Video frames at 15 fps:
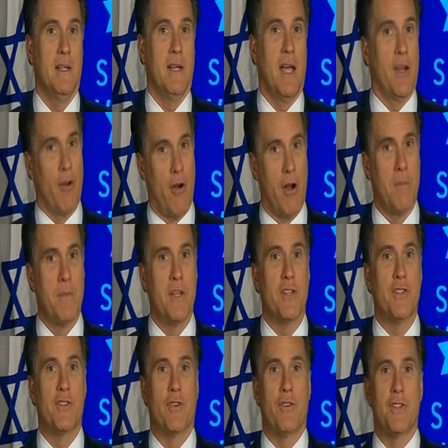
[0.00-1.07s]
and armed the
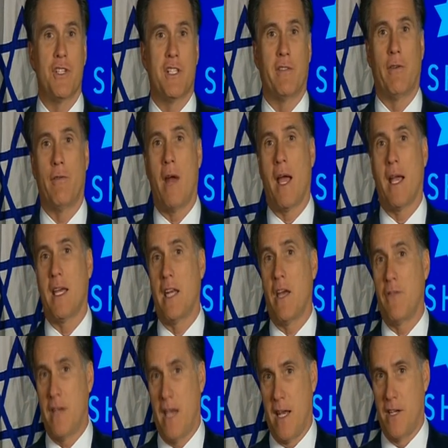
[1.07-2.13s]
insurgents of Iraq and
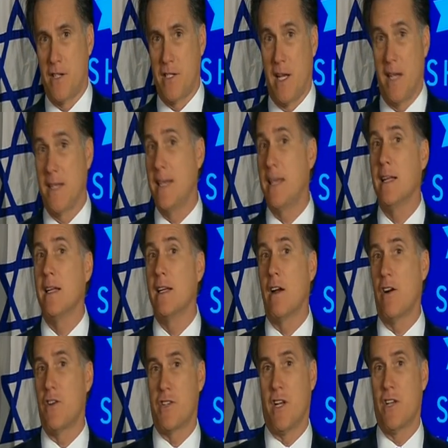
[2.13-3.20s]
Afghanistan, killing
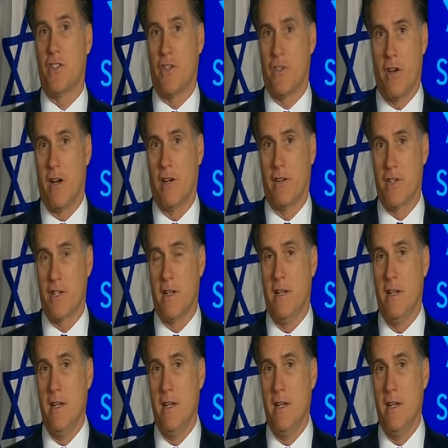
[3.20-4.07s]
our sons and daughters.